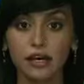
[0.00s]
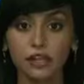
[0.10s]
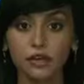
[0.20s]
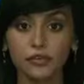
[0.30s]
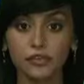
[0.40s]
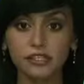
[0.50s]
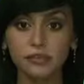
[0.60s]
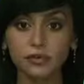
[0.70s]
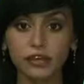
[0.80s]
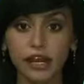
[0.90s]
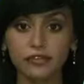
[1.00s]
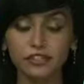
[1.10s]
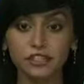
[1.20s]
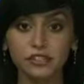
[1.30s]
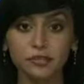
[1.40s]
Look for these moving
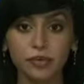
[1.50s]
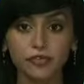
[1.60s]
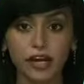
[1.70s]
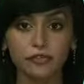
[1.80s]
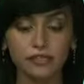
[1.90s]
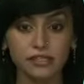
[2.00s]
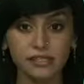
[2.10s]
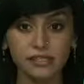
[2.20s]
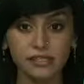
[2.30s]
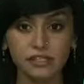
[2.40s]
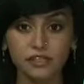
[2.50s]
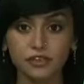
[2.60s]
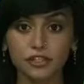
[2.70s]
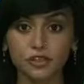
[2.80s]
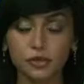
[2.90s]
averages to provide resistance
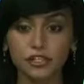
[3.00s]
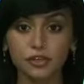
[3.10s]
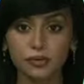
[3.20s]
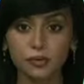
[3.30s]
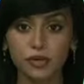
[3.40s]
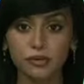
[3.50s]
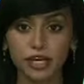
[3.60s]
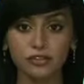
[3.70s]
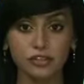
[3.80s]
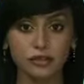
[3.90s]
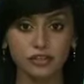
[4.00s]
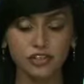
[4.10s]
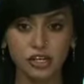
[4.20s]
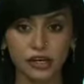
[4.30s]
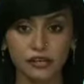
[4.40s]
for a short-term rebound in the
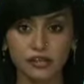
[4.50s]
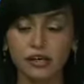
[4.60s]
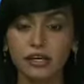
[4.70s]
shares.